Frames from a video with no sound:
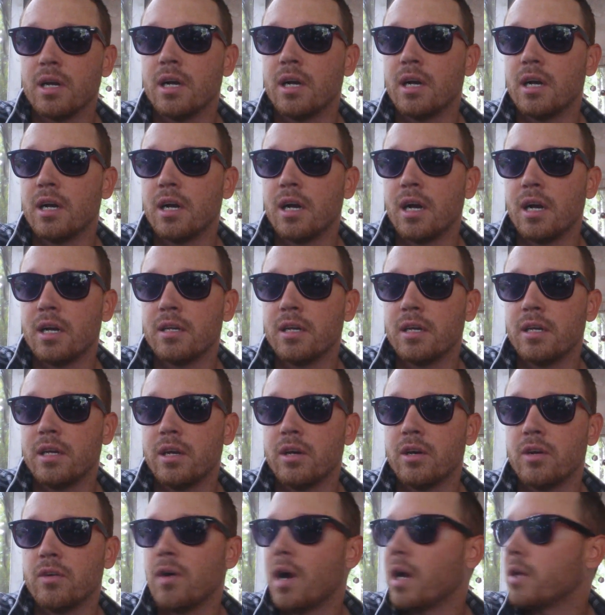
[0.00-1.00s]

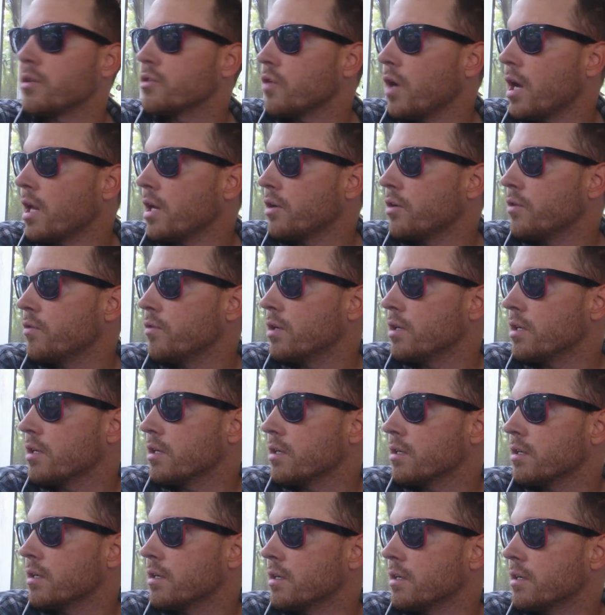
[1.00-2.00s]
I'll try to do
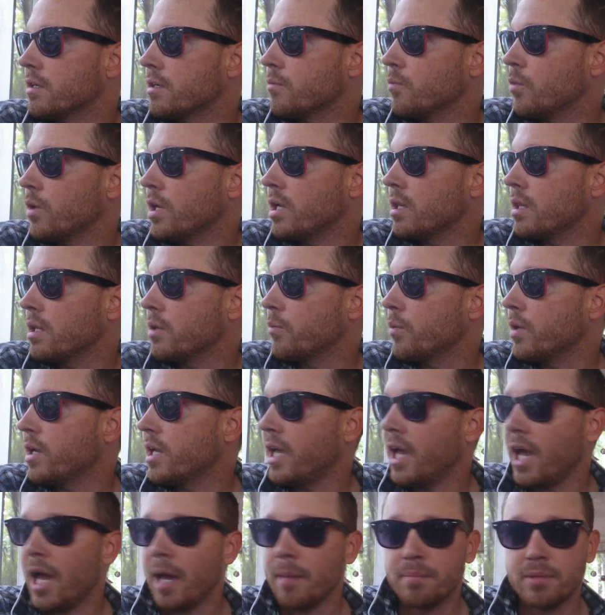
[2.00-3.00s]
a weekly
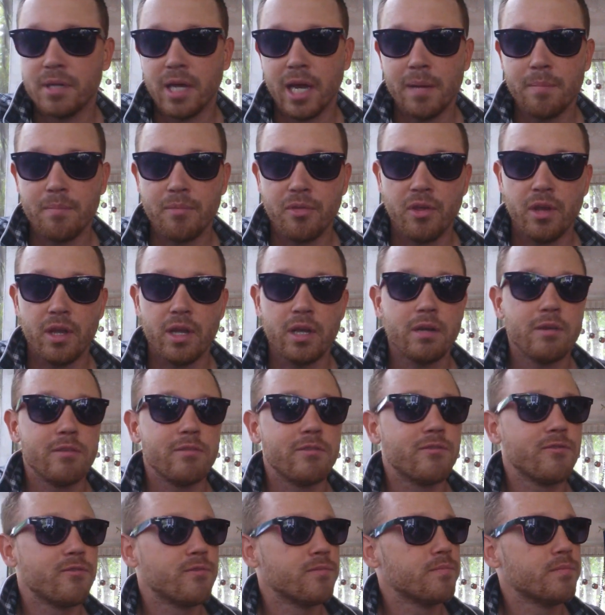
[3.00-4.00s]
recap type thing
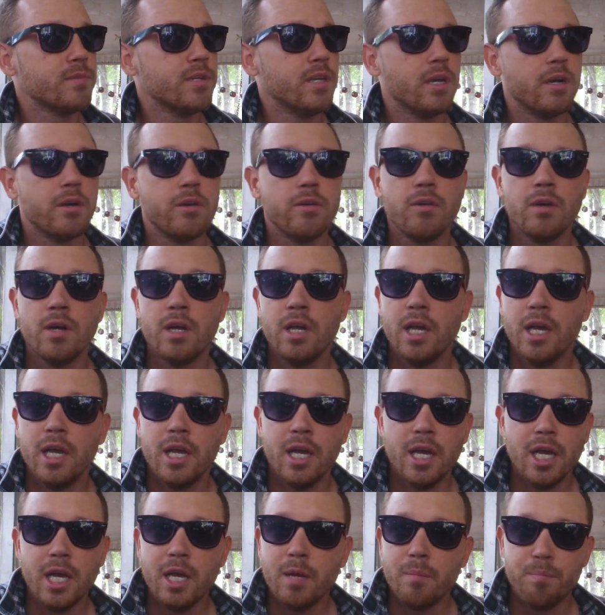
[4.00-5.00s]
of
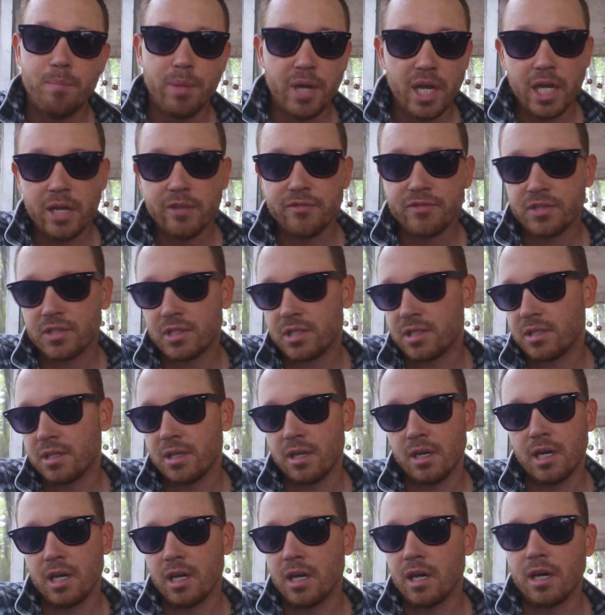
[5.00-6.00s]

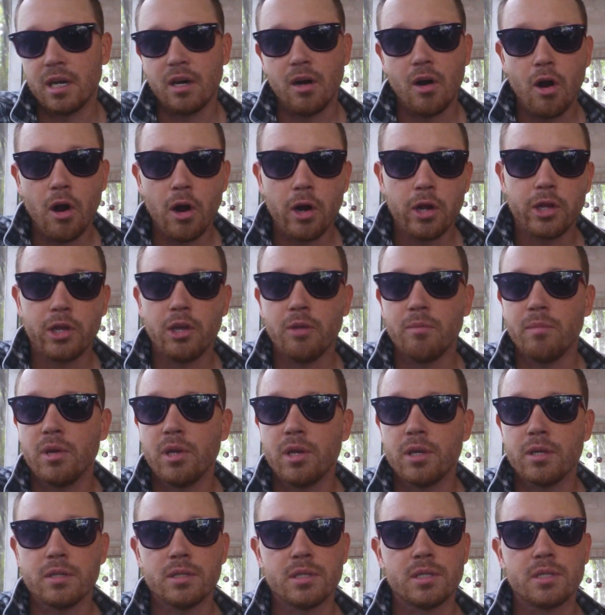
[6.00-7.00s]
beefs,
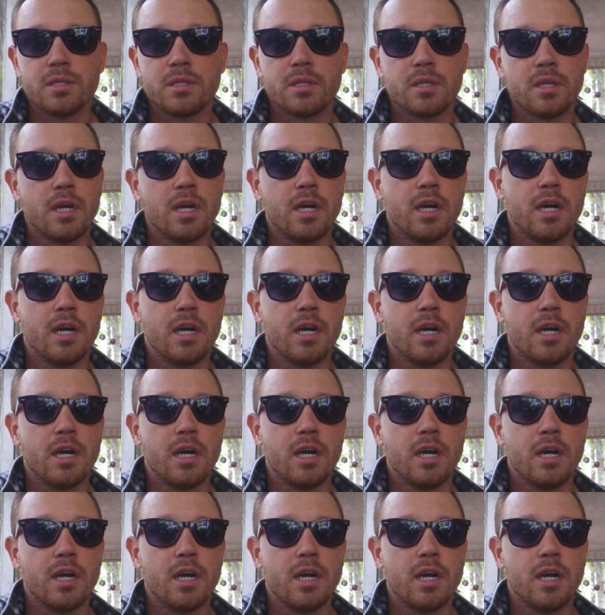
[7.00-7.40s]
arguments,